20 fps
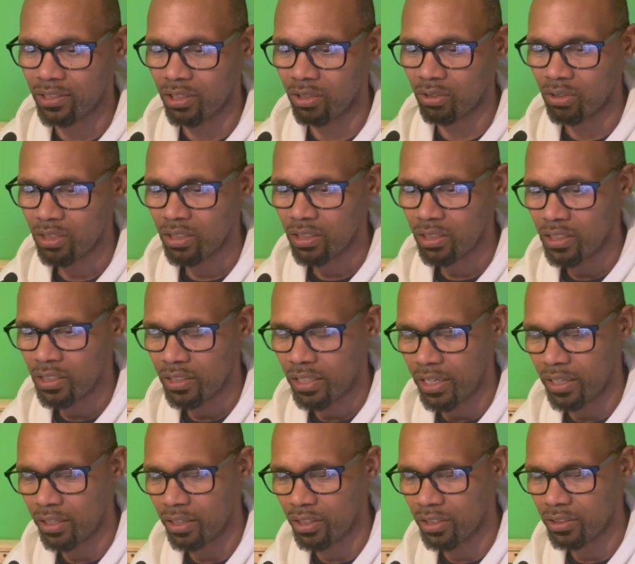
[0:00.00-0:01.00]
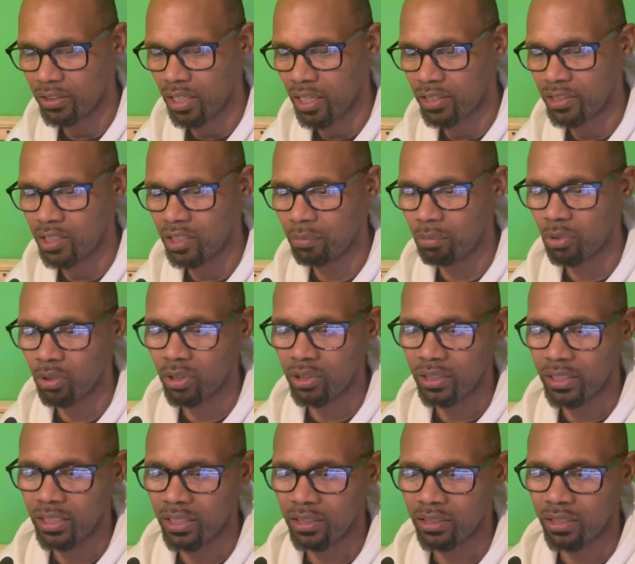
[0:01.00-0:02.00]
So that is Tibor
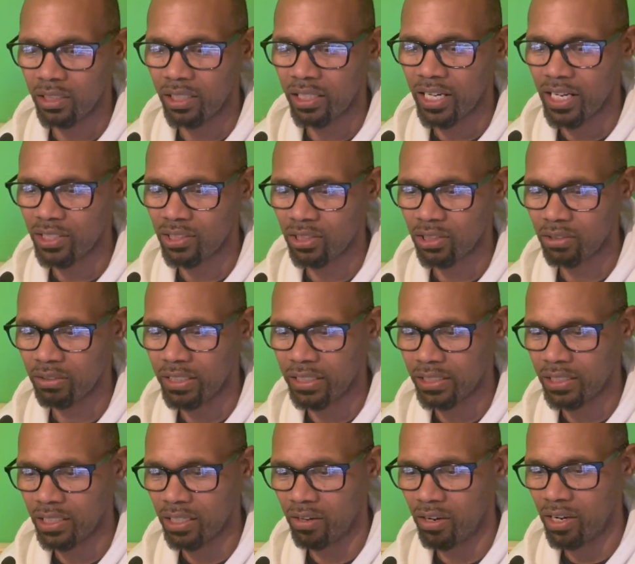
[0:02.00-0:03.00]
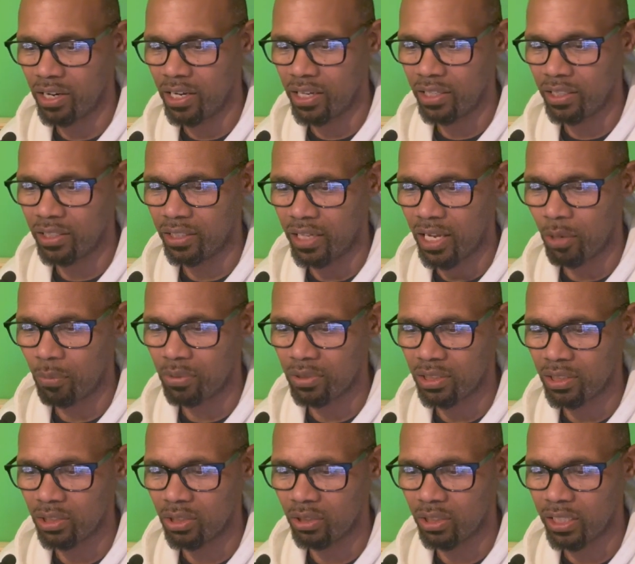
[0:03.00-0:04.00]
the Grasso right there in the
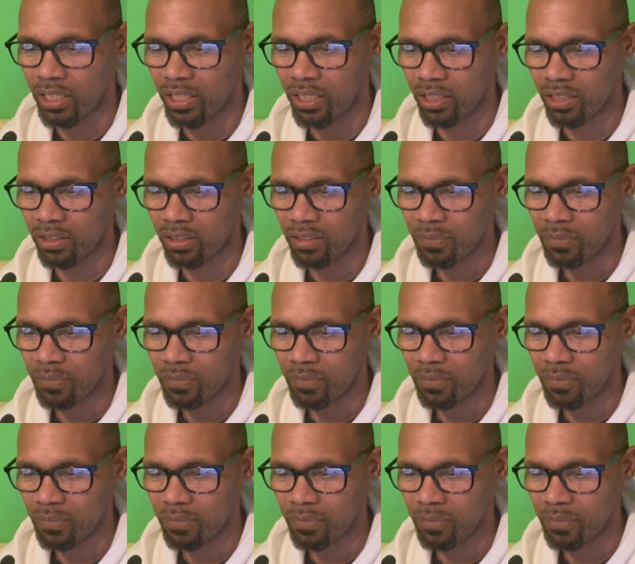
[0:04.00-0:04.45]
Alpecin de Kennick.